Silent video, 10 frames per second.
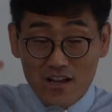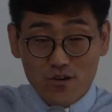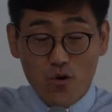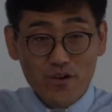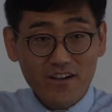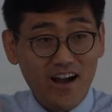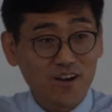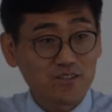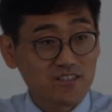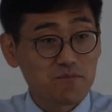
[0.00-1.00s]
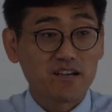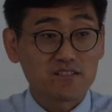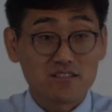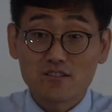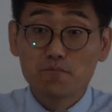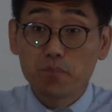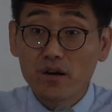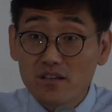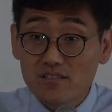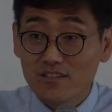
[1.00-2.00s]
going out to Damascus to
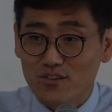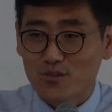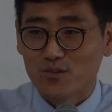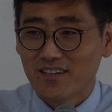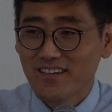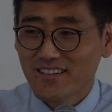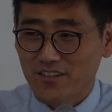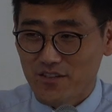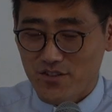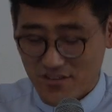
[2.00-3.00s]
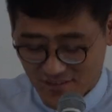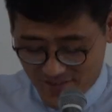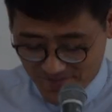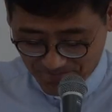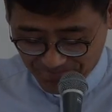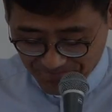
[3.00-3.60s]
persecute Christians.